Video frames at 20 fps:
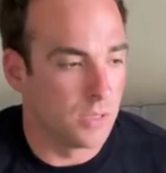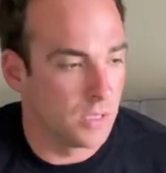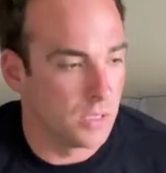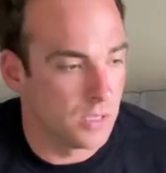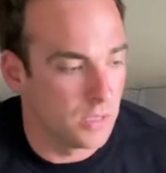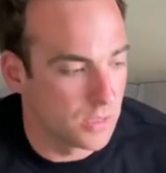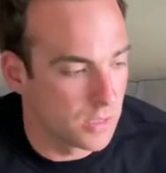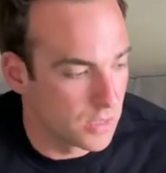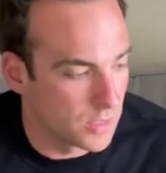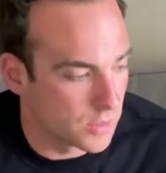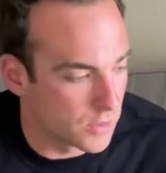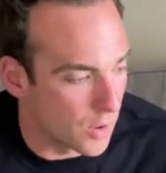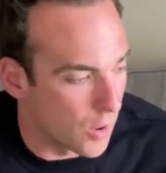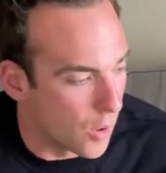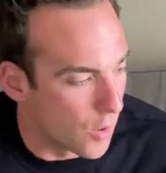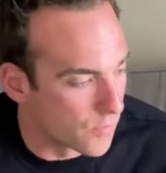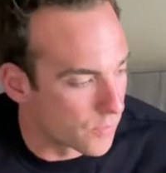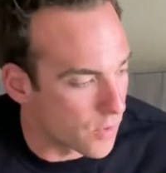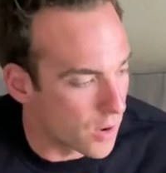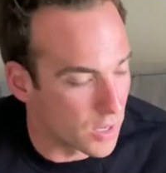the
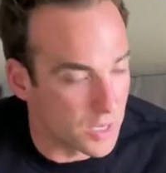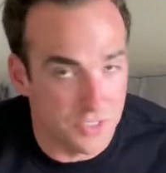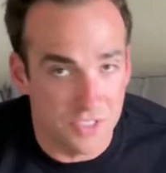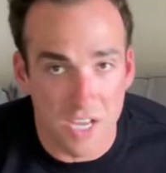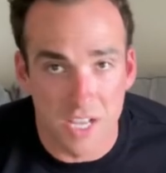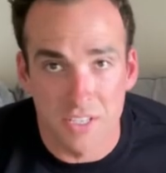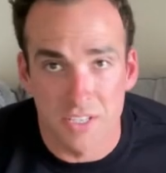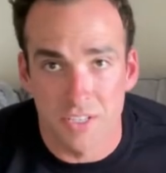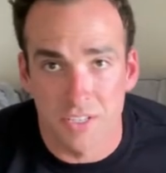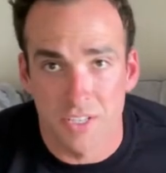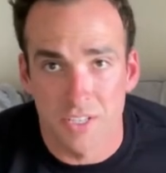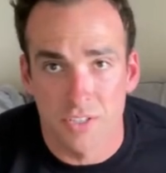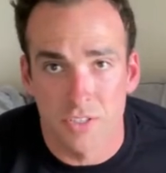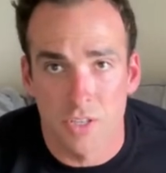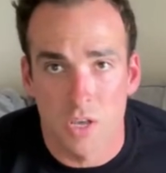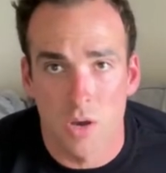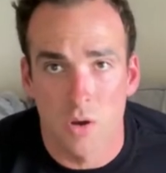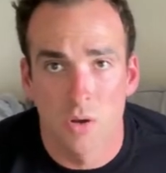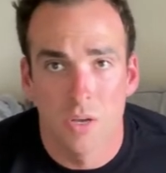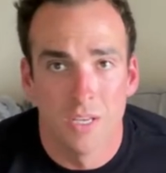overall consensus is,
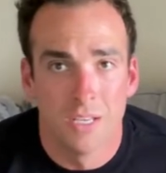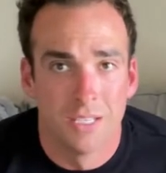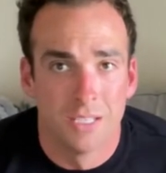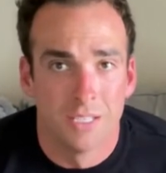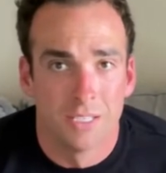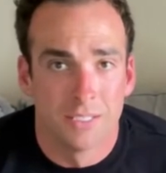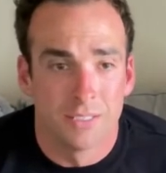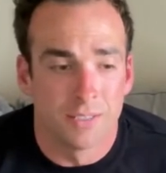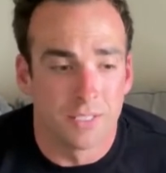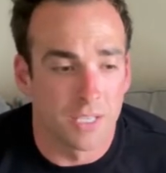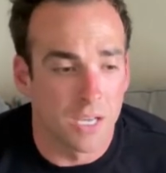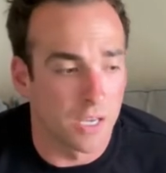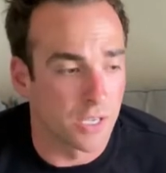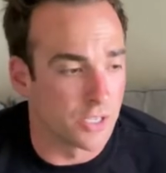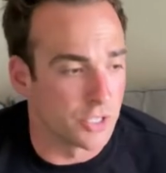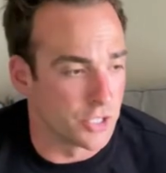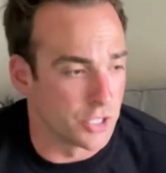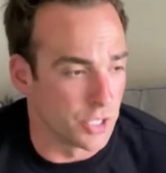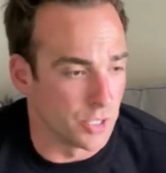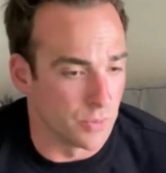though, the gun
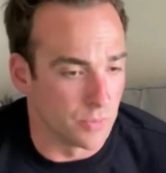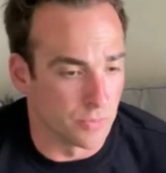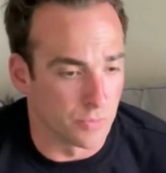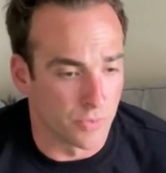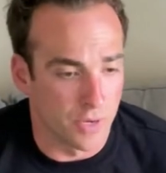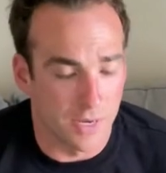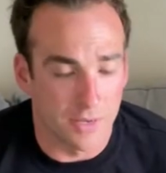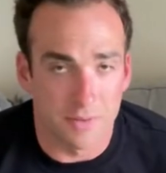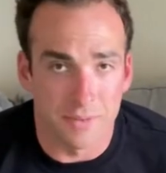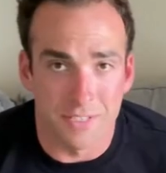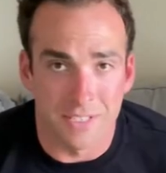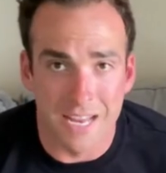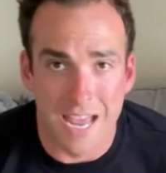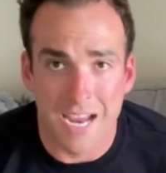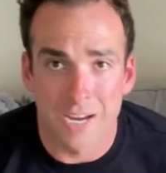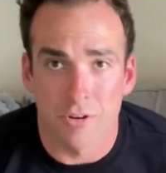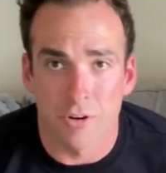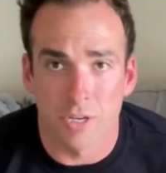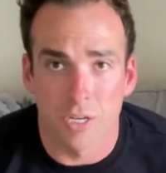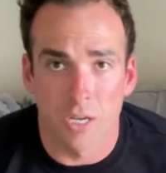can shoot, right? It's an
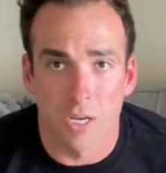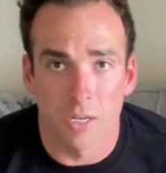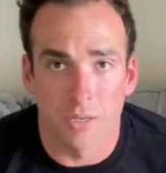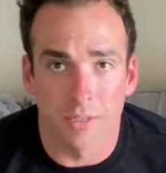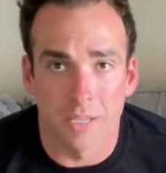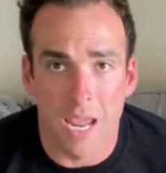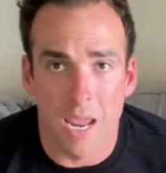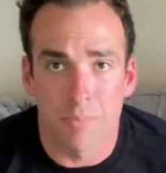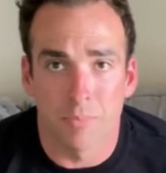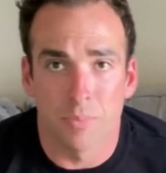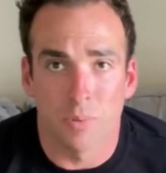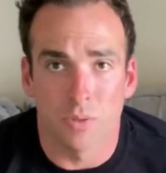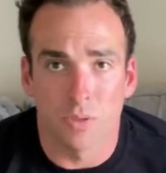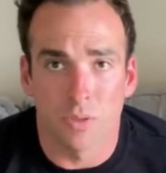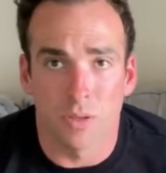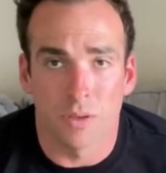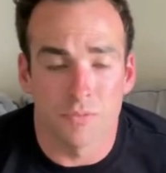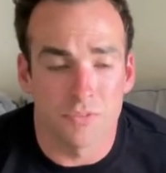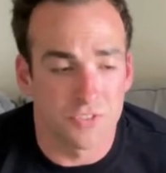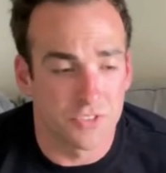accurate gun
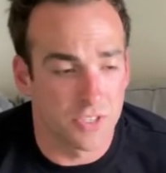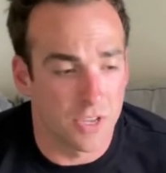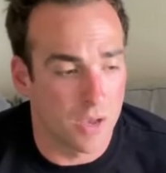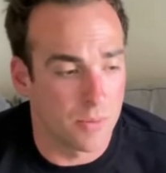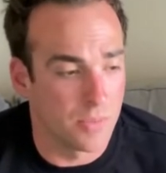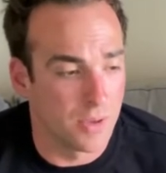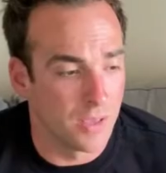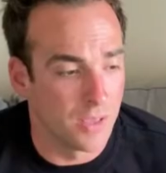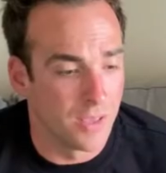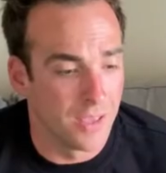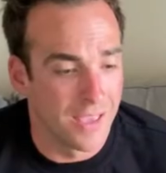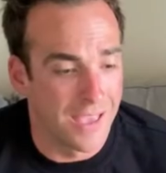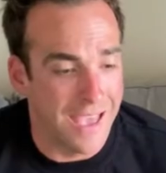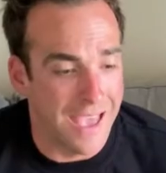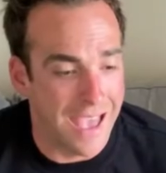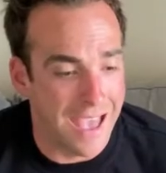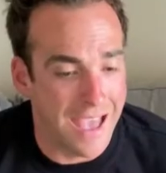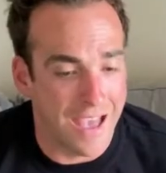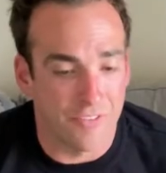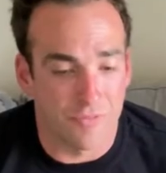capable of
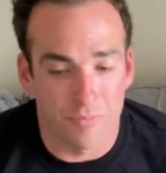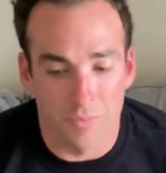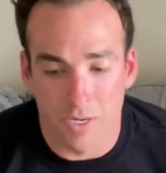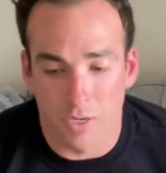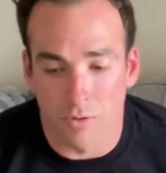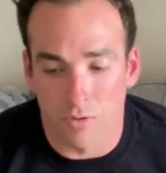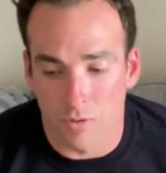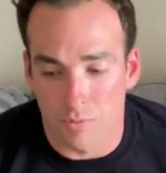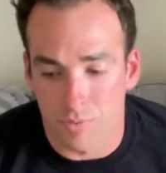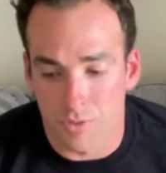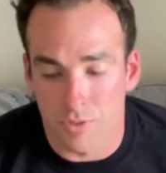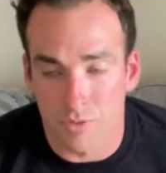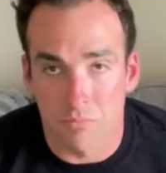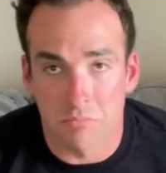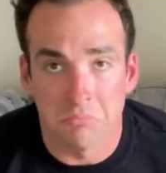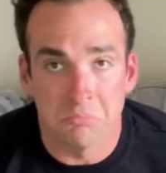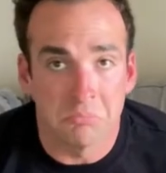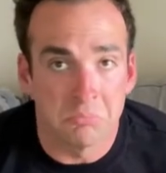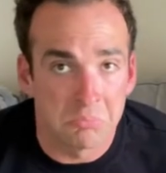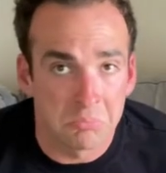sub-half-minute groups.
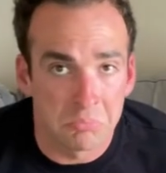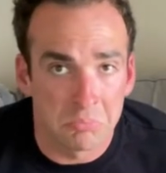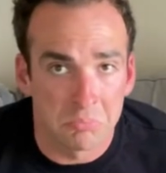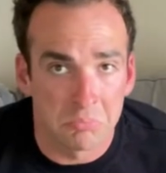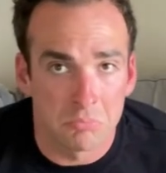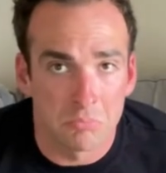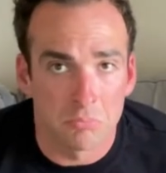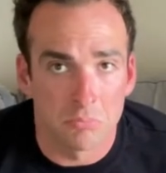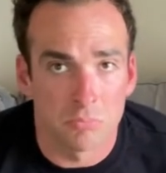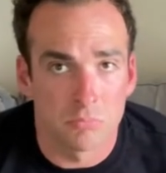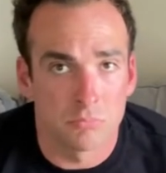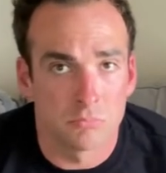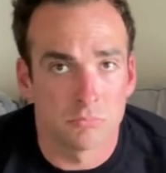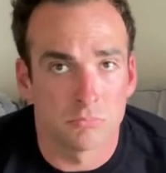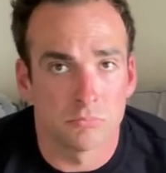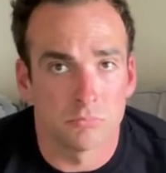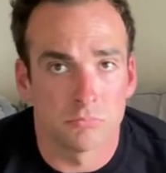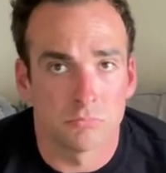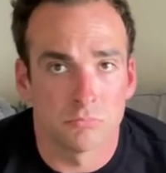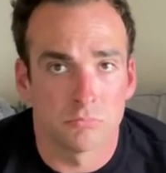So
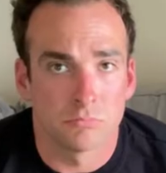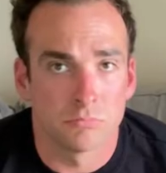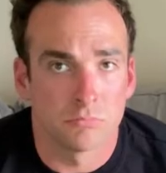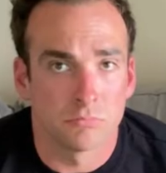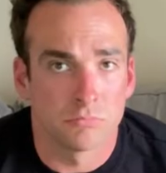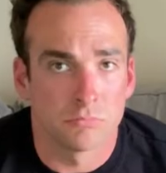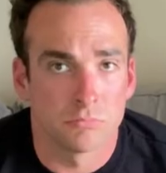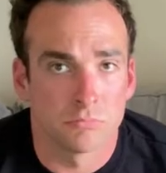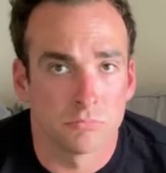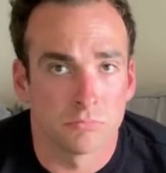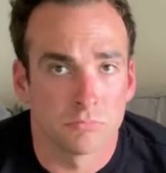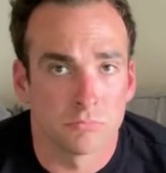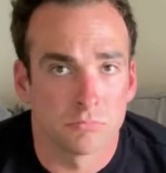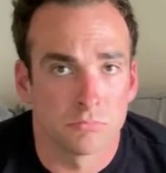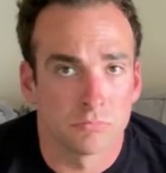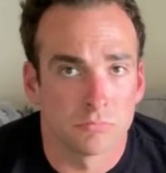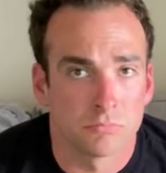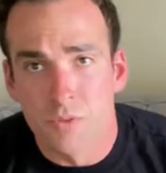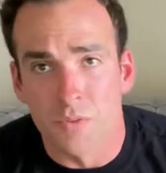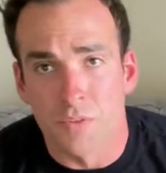
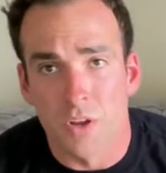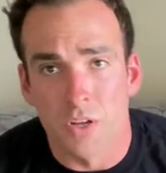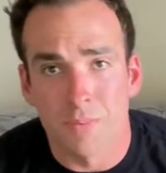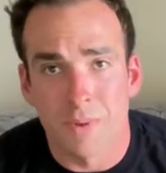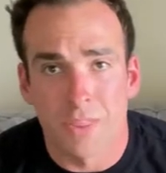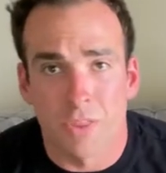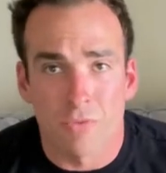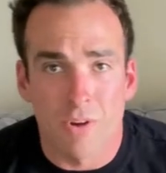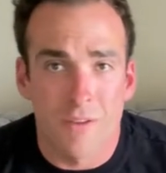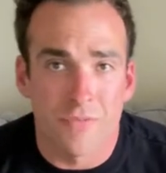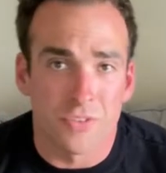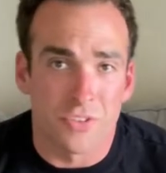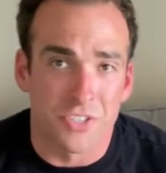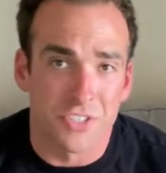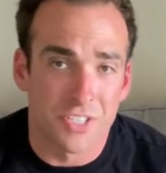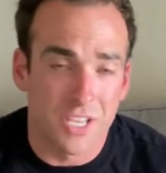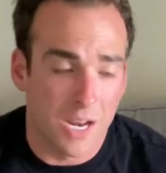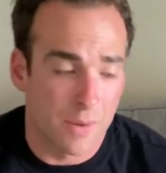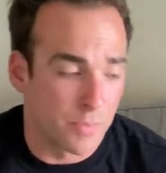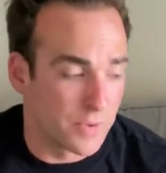we talked about the rifle
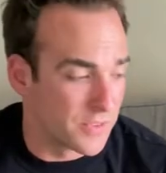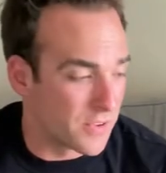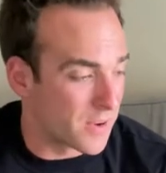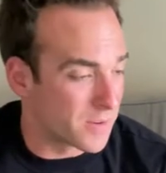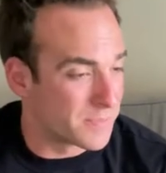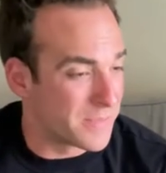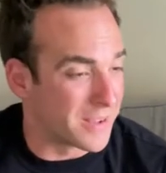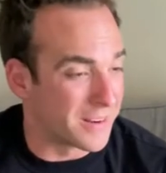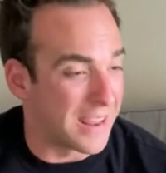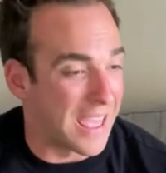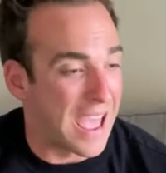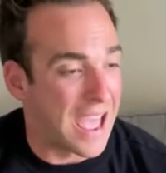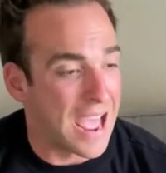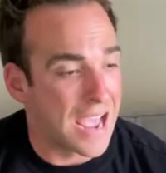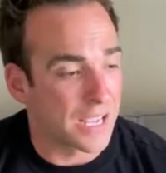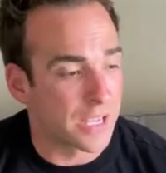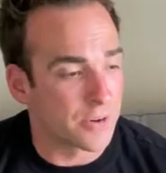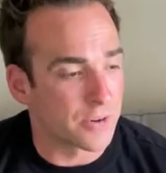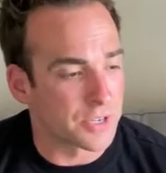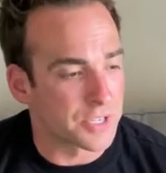setup, we talked about
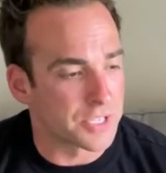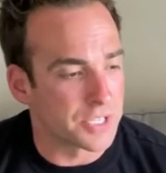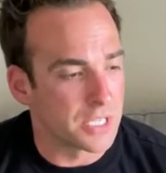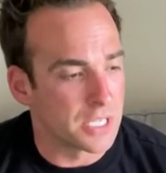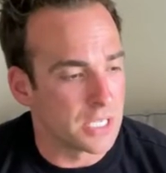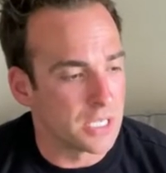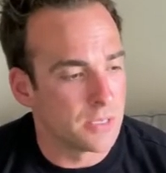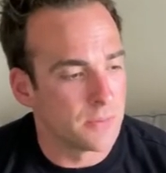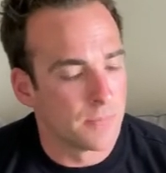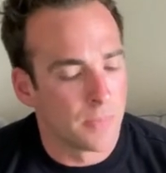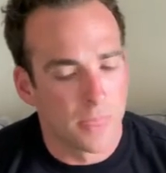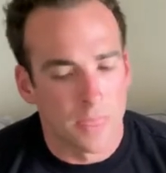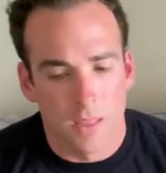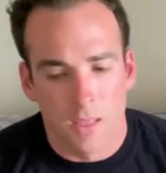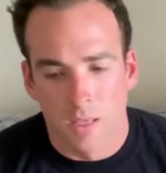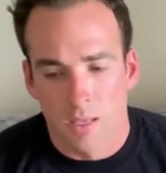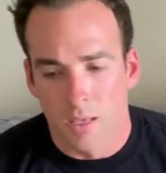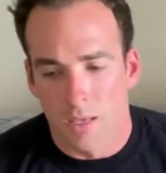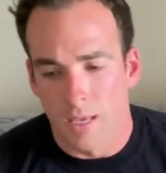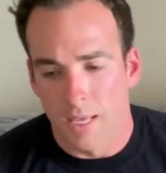accuracy,
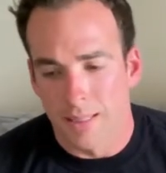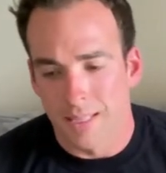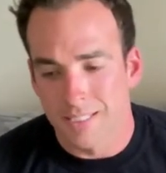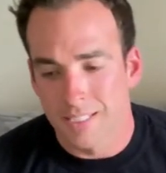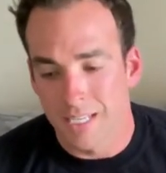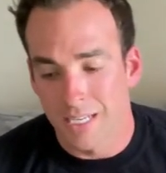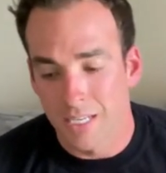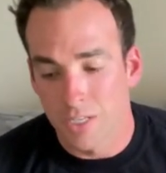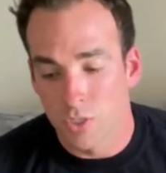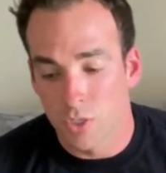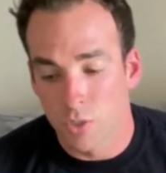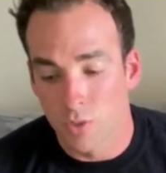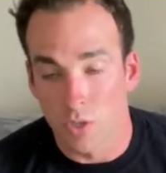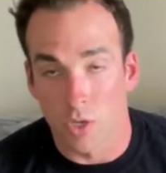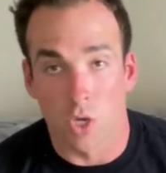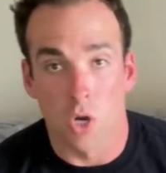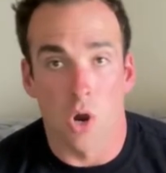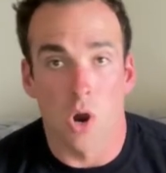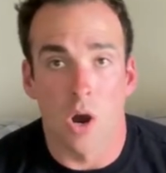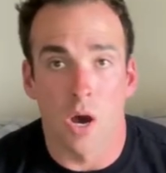and let's get into the
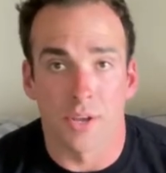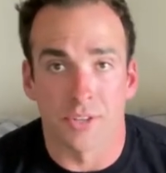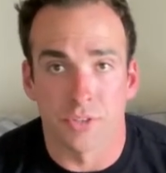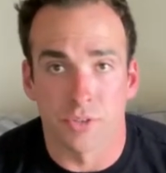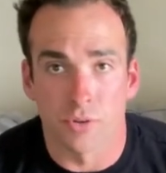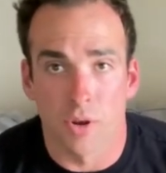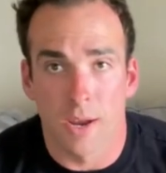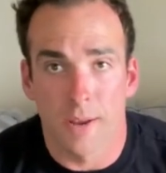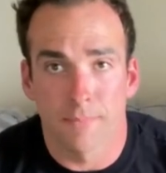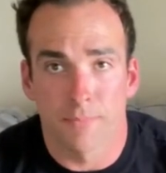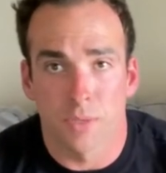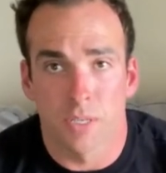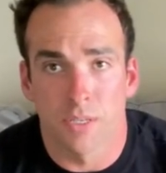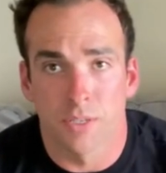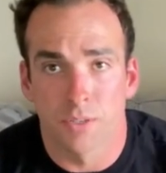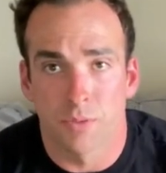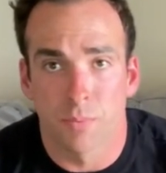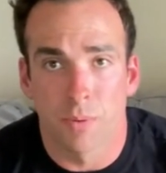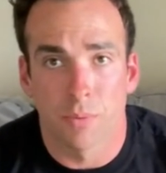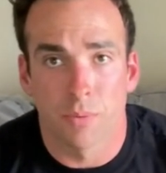cost, right?
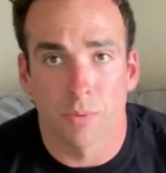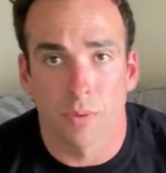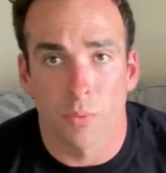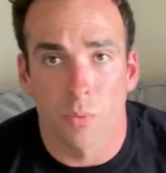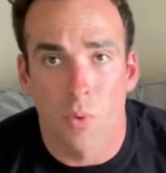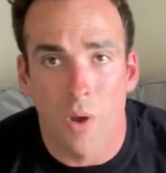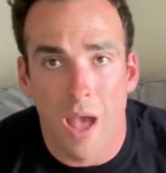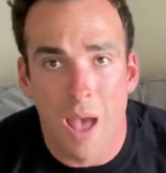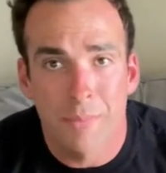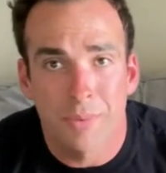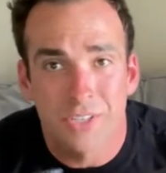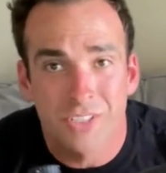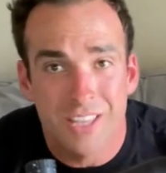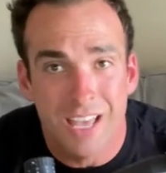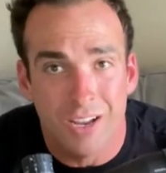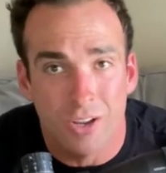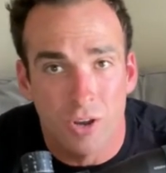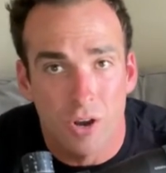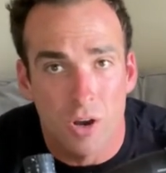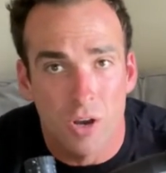Because people are like, well, how much did
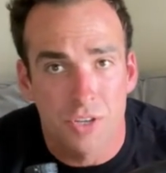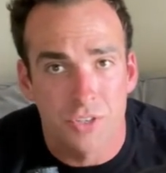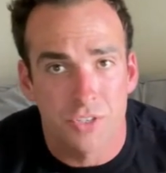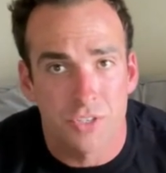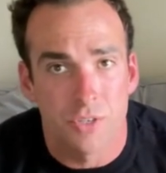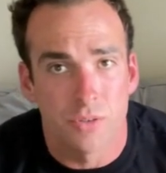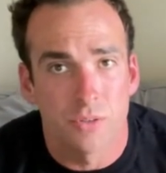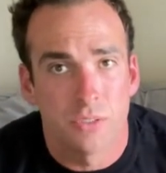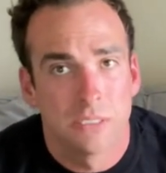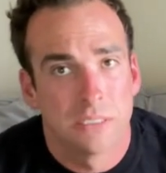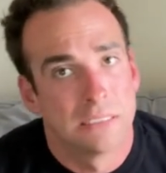that cost you?